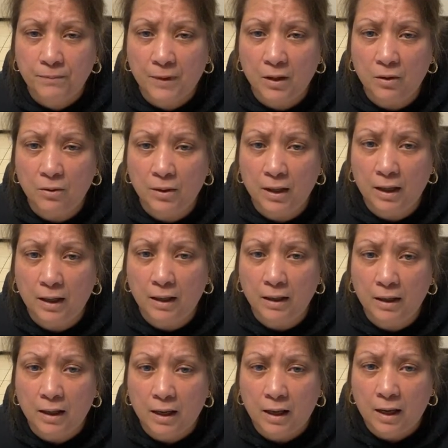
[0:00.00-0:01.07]
Okay.
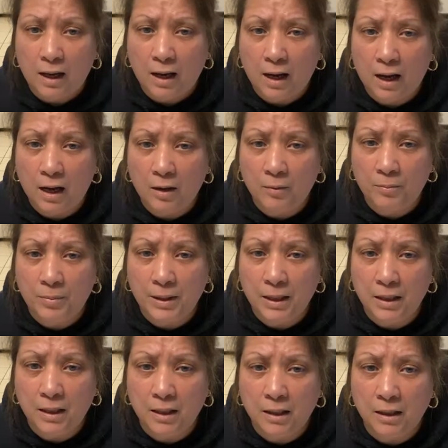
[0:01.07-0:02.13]

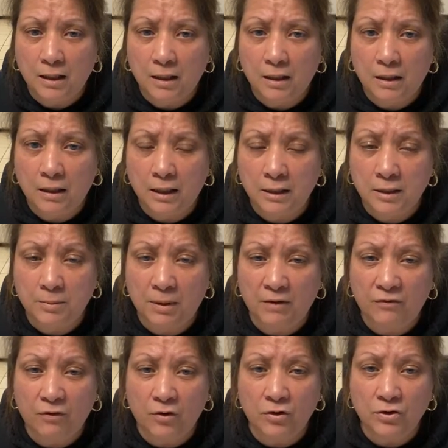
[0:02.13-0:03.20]
It's my
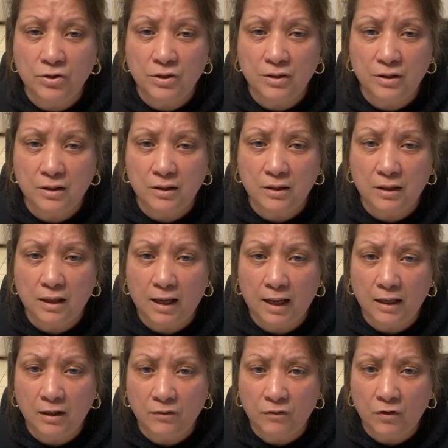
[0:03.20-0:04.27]
first
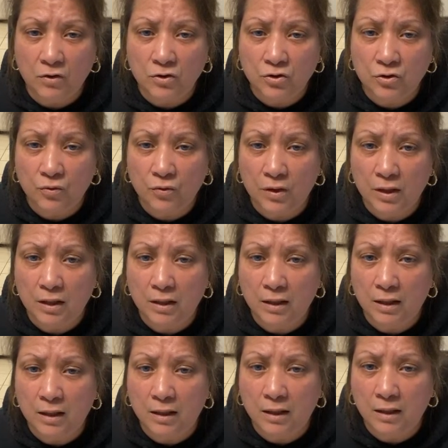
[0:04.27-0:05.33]
anniversary
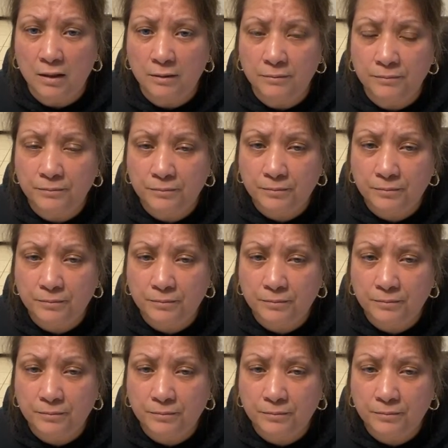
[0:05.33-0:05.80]
am